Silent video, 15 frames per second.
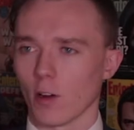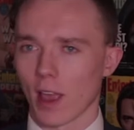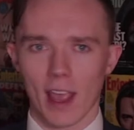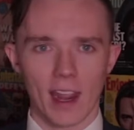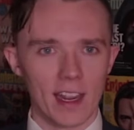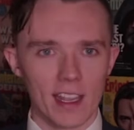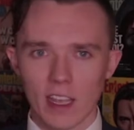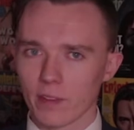
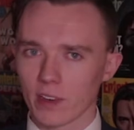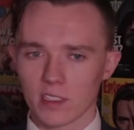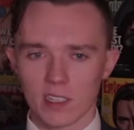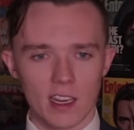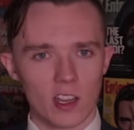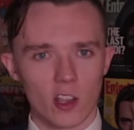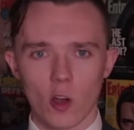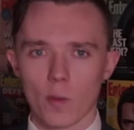any given
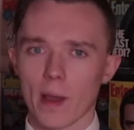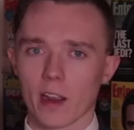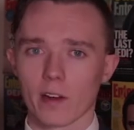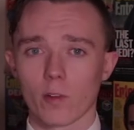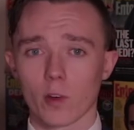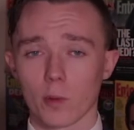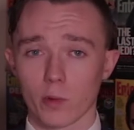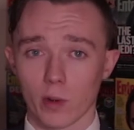scene can go back and
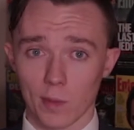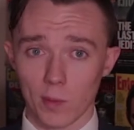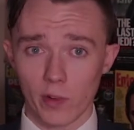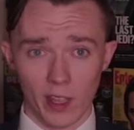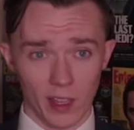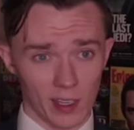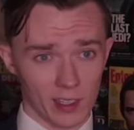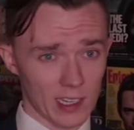forth between a movie
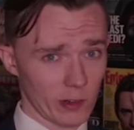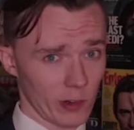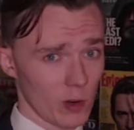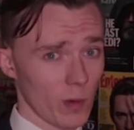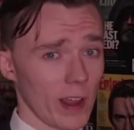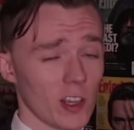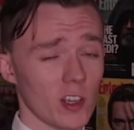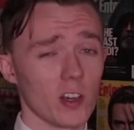that I think is actually
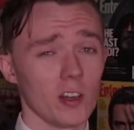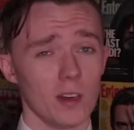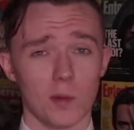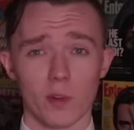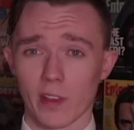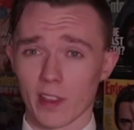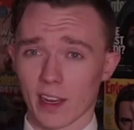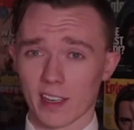quite good and a
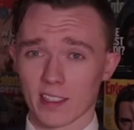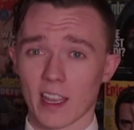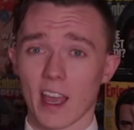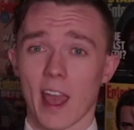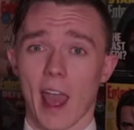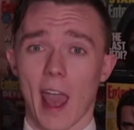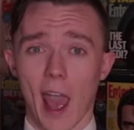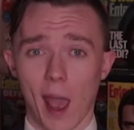movie that is
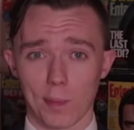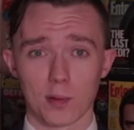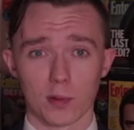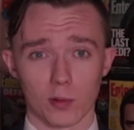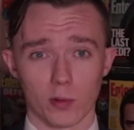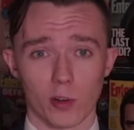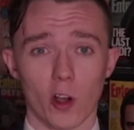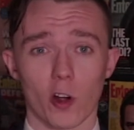
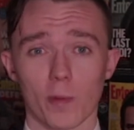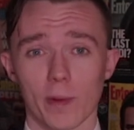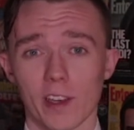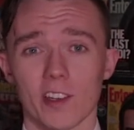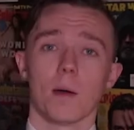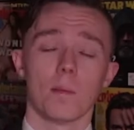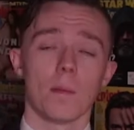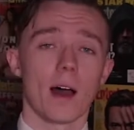absolute
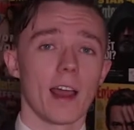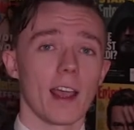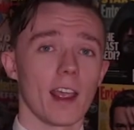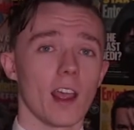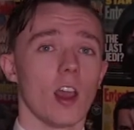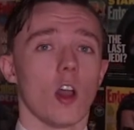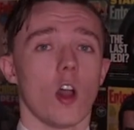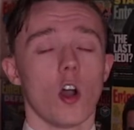garbage. My
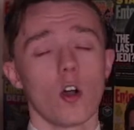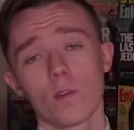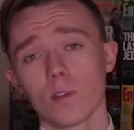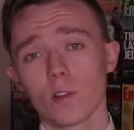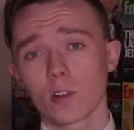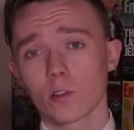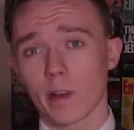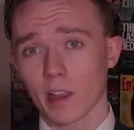
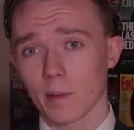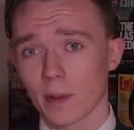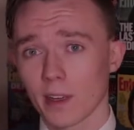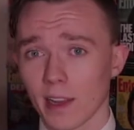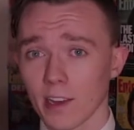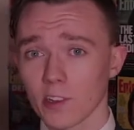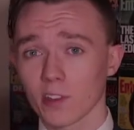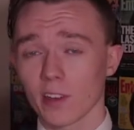overlooked
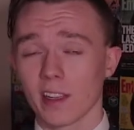recommendation